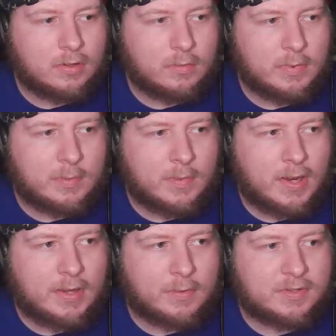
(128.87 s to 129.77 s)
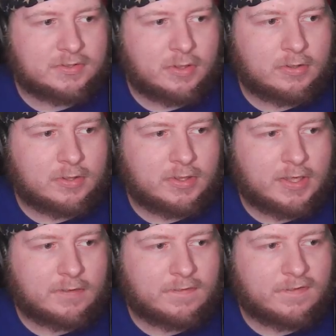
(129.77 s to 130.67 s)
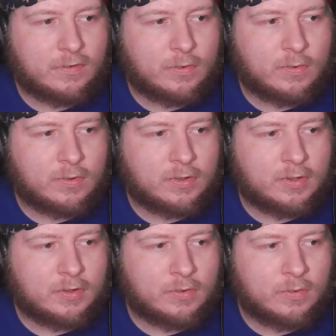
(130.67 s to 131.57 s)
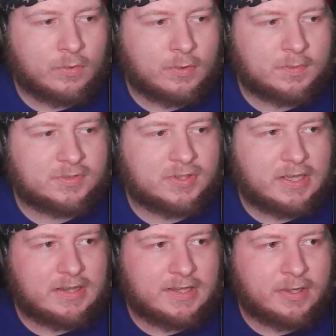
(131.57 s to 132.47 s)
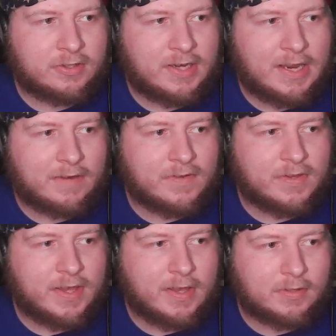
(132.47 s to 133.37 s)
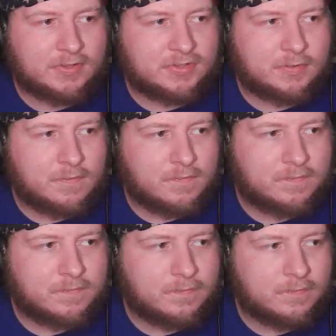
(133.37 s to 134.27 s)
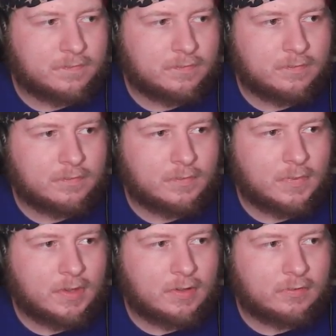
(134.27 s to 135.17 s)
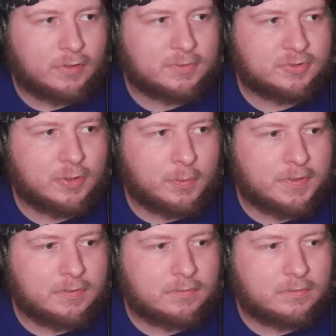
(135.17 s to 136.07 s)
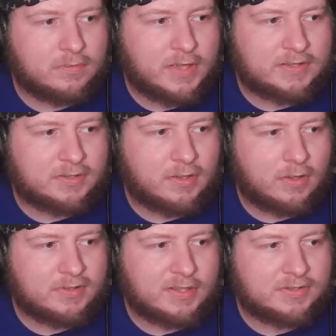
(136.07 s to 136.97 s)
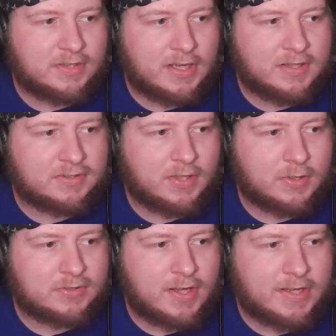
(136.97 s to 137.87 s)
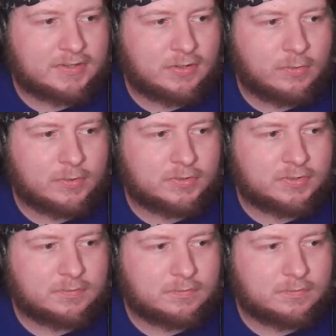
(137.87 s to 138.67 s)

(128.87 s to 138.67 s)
We might want to start looking for orbs in the other half of the house. Rooms are open. That's a telltale sign this ghost likes doors.